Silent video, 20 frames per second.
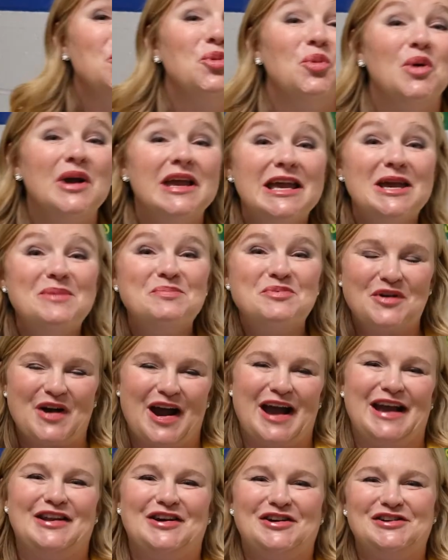We
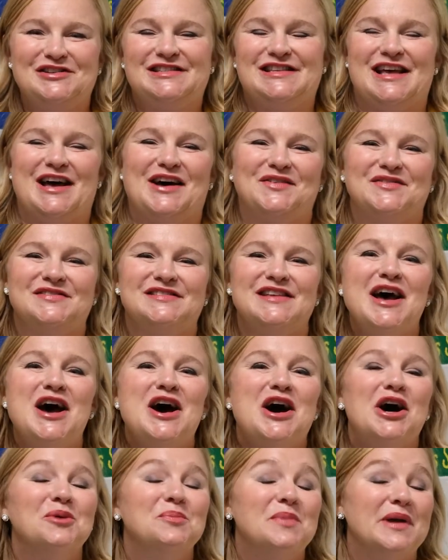pride ourselves
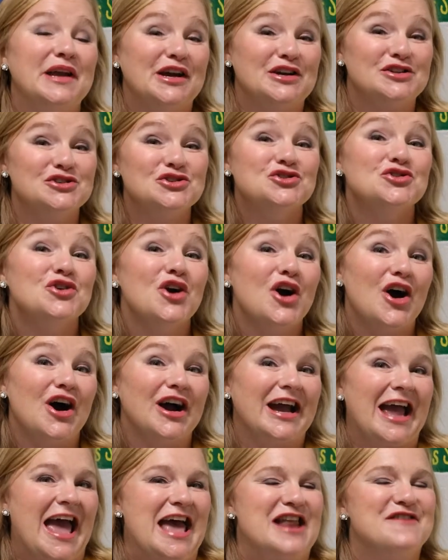on being a
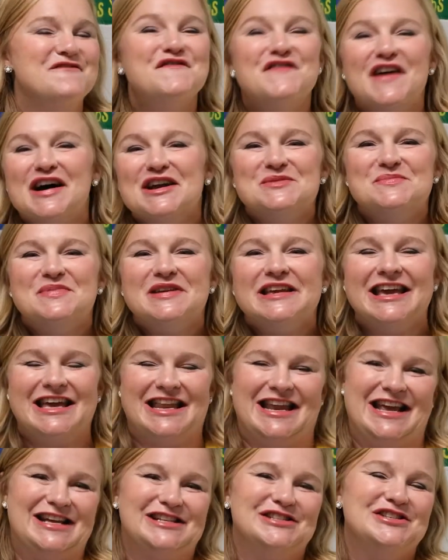strong and fun
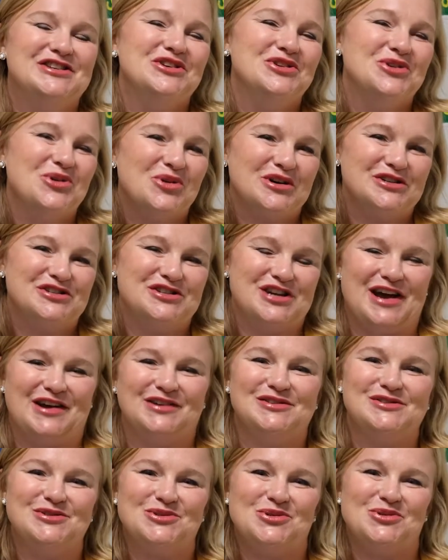beginning to your
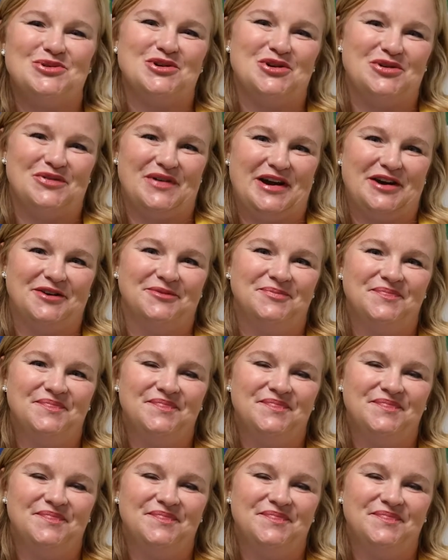child's school career.